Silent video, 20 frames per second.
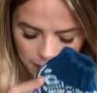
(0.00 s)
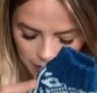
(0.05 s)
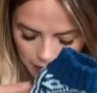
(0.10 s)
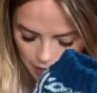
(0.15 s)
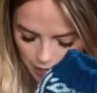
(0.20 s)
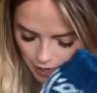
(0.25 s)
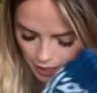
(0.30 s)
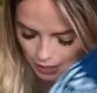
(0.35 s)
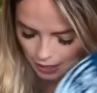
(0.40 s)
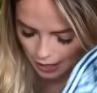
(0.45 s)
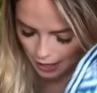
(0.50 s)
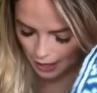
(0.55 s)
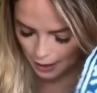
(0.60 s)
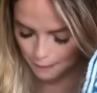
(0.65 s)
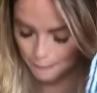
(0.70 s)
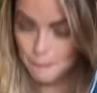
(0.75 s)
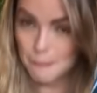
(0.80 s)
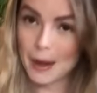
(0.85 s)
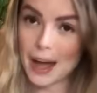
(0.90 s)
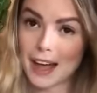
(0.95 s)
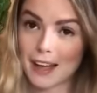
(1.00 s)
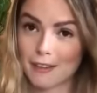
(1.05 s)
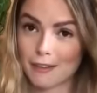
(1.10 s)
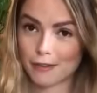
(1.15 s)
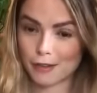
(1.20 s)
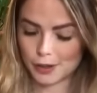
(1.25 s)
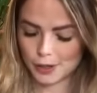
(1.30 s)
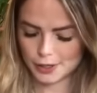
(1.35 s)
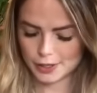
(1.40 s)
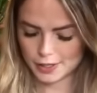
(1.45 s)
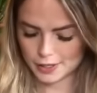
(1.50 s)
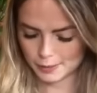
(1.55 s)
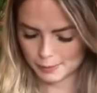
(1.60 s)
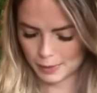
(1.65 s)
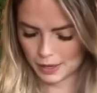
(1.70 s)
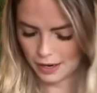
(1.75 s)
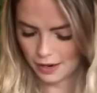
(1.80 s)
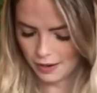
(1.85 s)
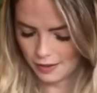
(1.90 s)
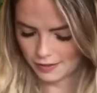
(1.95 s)
knitting my
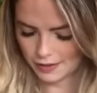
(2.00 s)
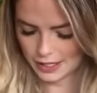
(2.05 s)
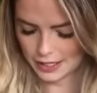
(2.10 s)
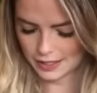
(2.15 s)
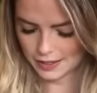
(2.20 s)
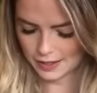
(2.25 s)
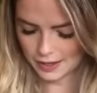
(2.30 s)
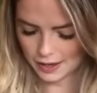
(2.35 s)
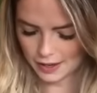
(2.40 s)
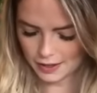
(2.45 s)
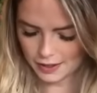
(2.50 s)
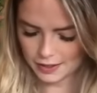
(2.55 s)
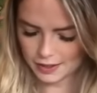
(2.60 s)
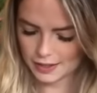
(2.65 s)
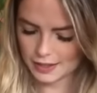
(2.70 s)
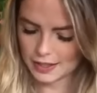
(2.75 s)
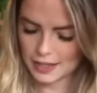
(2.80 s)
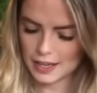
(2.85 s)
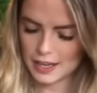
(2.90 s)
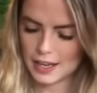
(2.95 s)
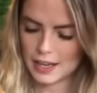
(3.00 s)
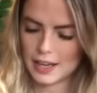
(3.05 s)
first pair of these socks,